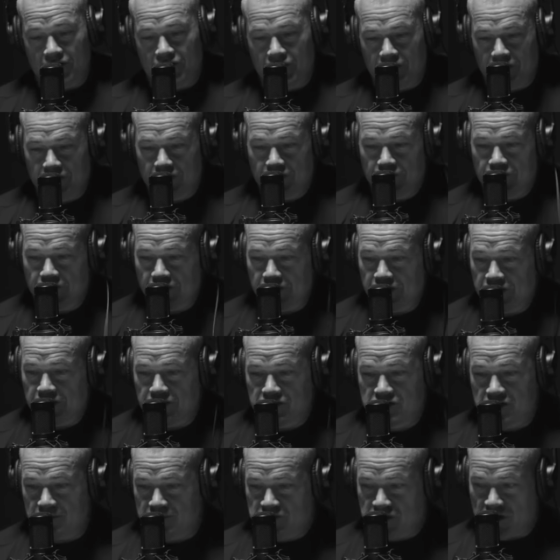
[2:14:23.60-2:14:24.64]
the
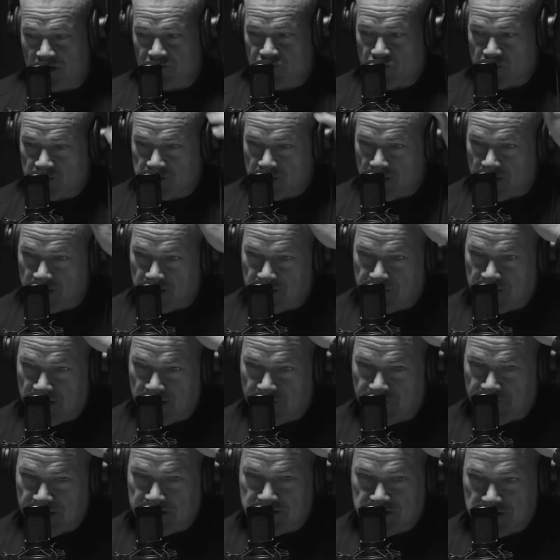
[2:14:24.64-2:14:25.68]
leadership stuff you're talking
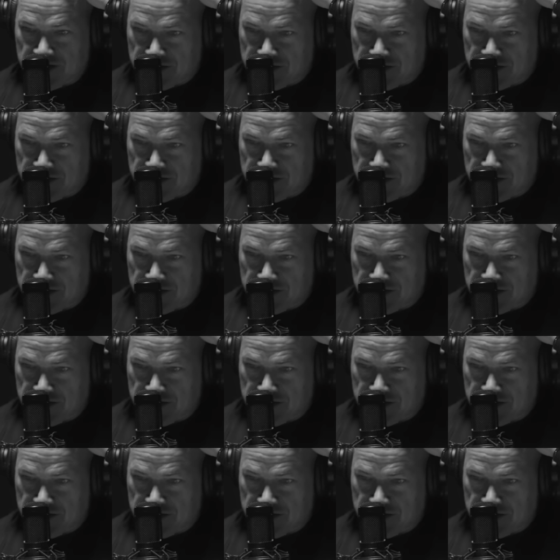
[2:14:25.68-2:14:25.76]
about, that's